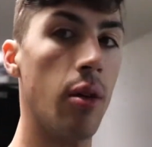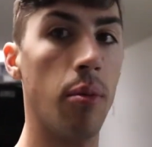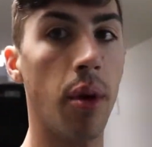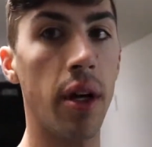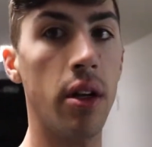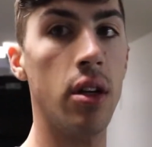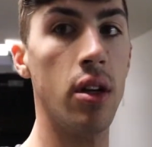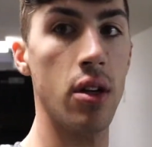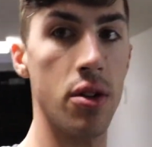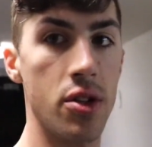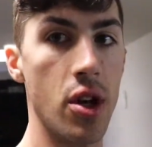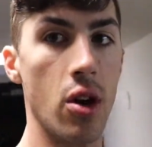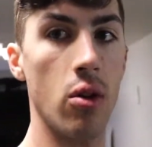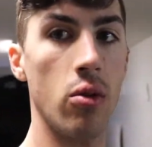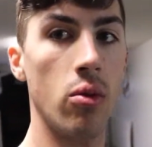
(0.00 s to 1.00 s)
But,
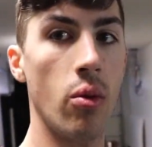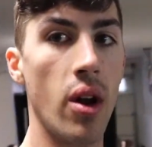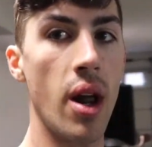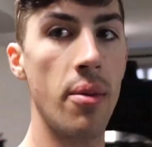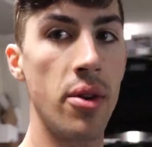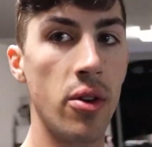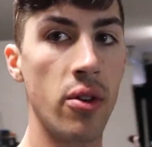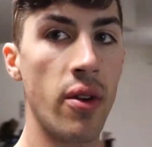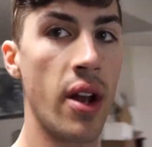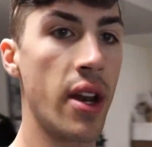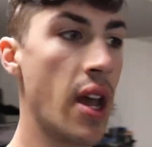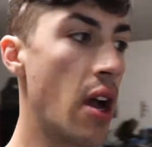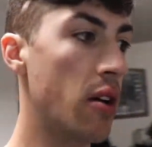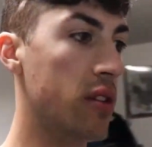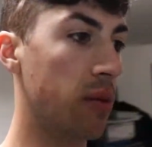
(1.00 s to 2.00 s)
so, what I'm doing
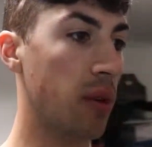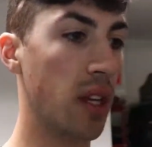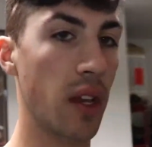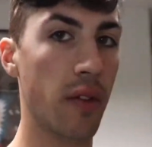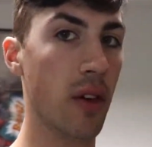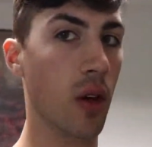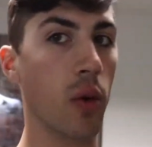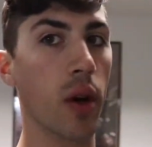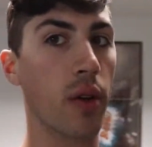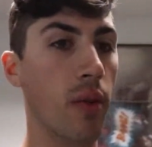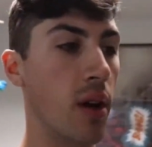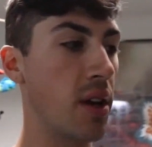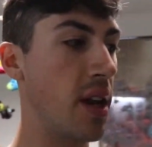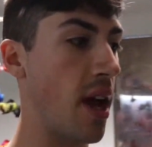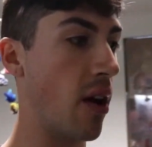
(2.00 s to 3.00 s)
right now is I'm going to give you a quick
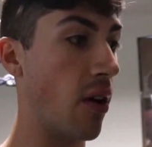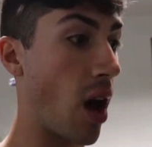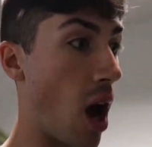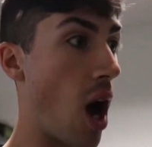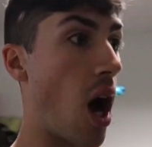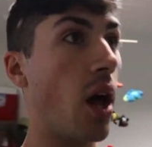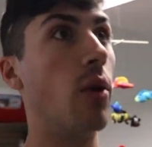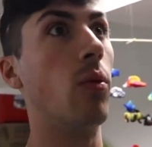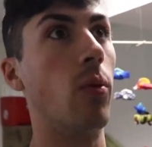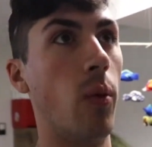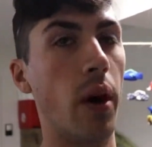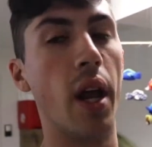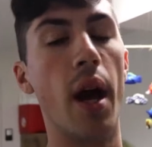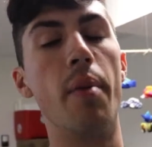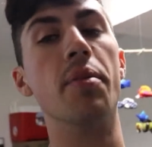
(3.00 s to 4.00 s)
rundown on
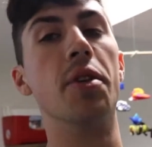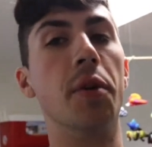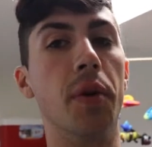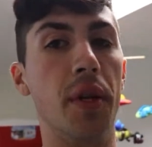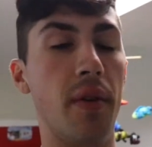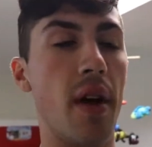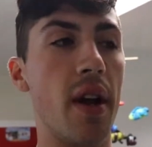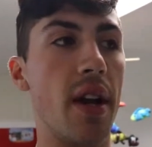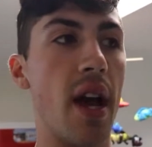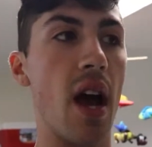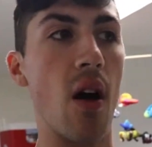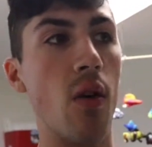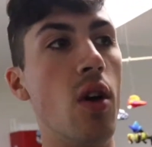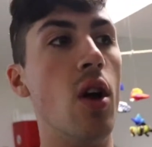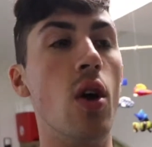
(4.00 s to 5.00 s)
what I'm doing right
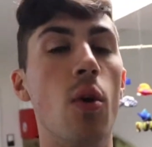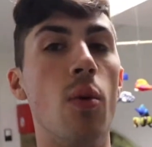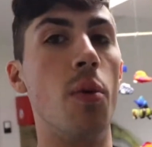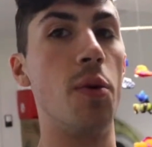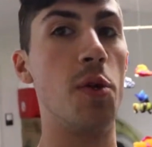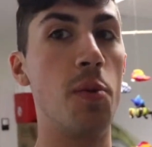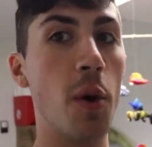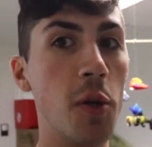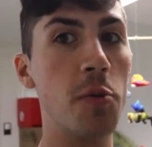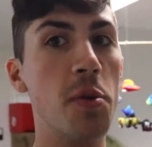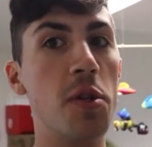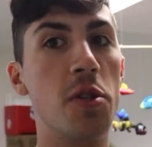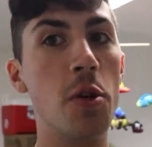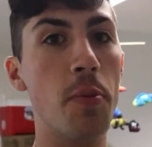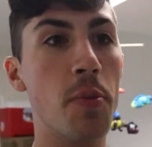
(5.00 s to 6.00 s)
now. What was supposed to
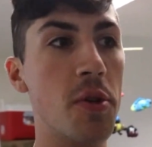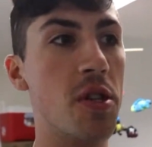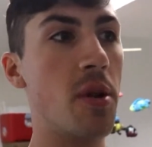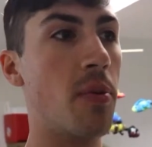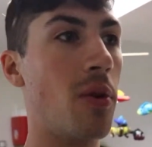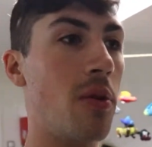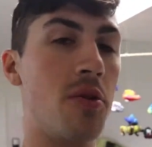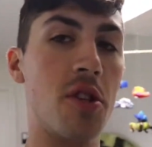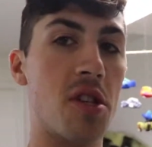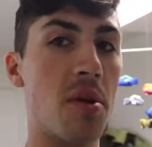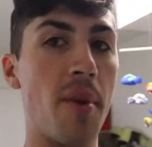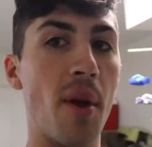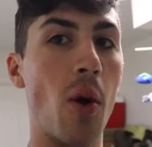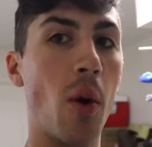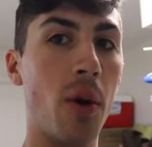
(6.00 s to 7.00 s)
be super simple, it was just
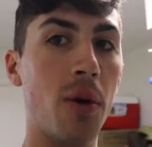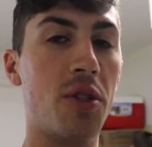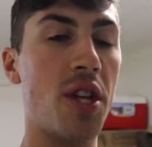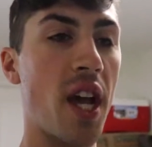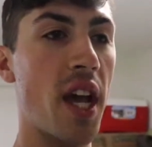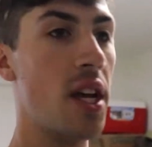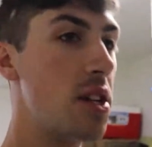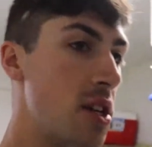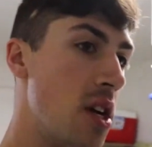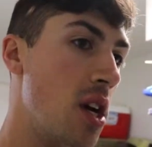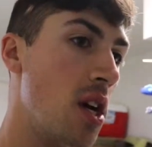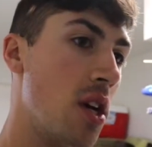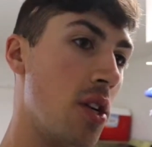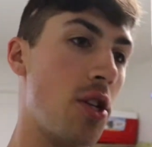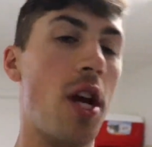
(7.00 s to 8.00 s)
going to be an oil change,
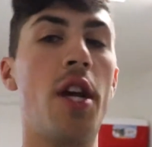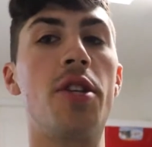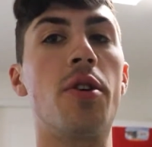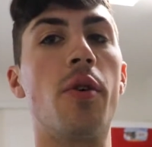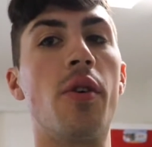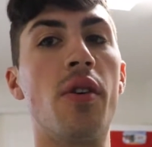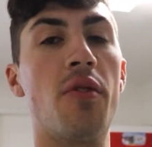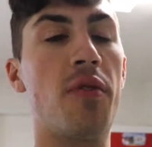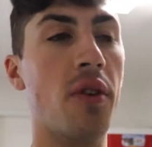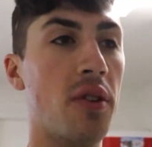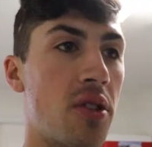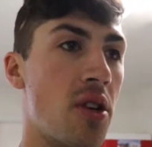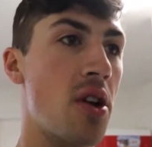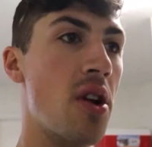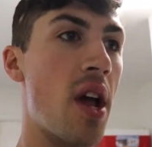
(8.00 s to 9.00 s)
change the oil
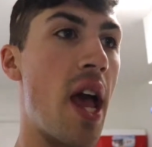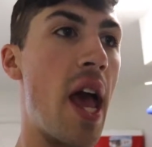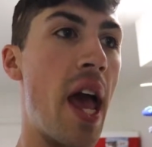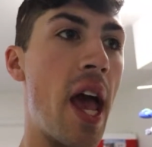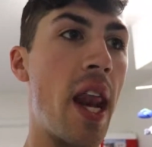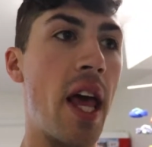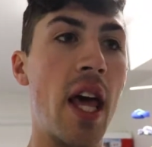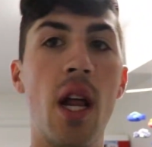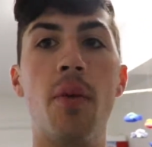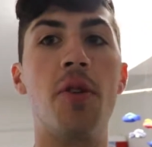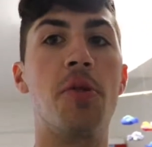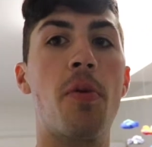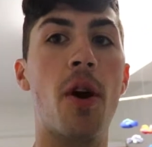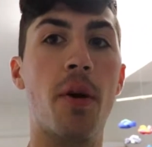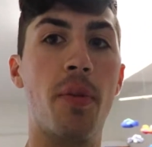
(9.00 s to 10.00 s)
filter, and hit up
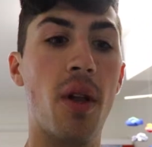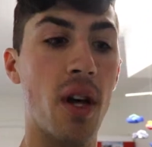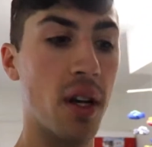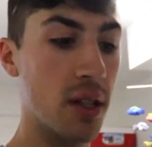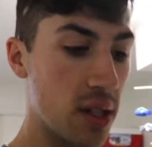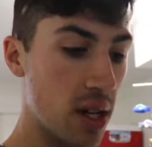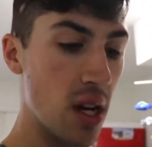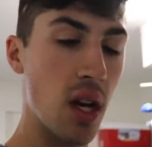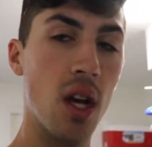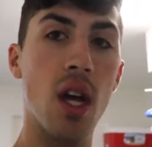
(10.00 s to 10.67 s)
the spark plugs.